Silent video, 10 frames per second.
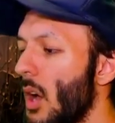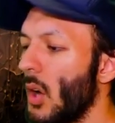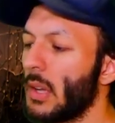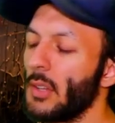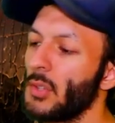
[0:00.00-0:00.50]

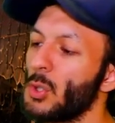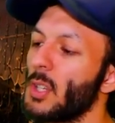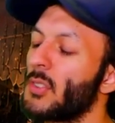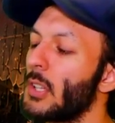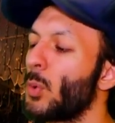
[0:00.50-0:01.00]
Okay, so she
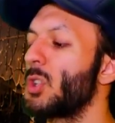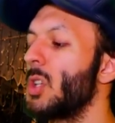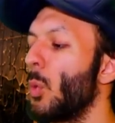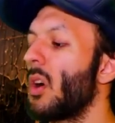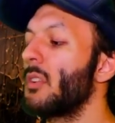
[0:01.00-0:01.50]
sees what she
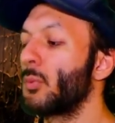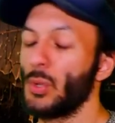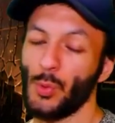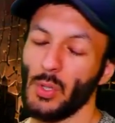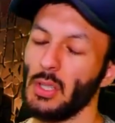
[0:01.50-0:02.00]
wants,
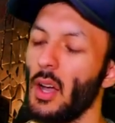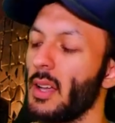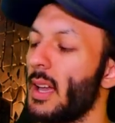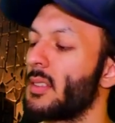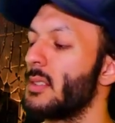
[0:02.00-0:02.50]
which would, I
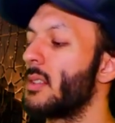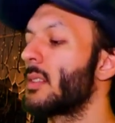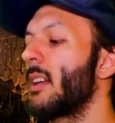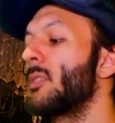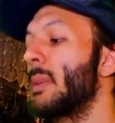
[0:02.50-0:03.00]
guess in this
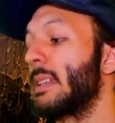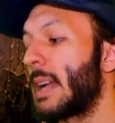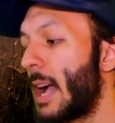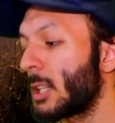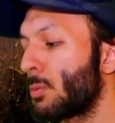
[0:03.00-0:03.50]
case, be
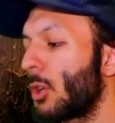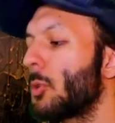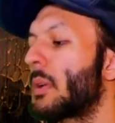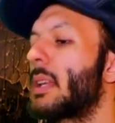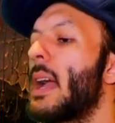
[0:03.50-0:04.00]
cash
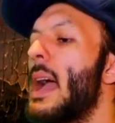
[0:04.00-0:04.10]
probably,